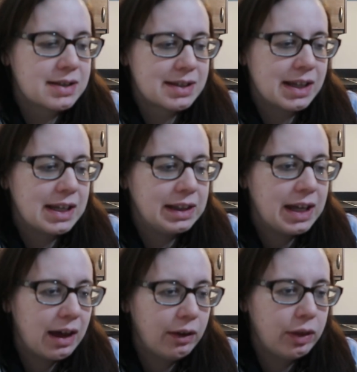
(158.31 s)

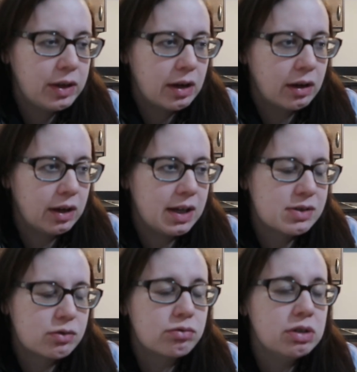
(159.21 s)
slightly healthier.
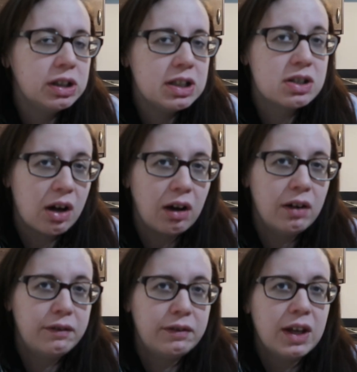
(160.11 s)
It's really
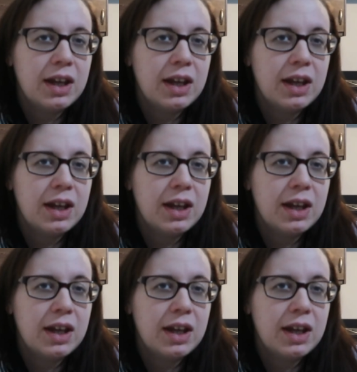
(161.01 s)
tough.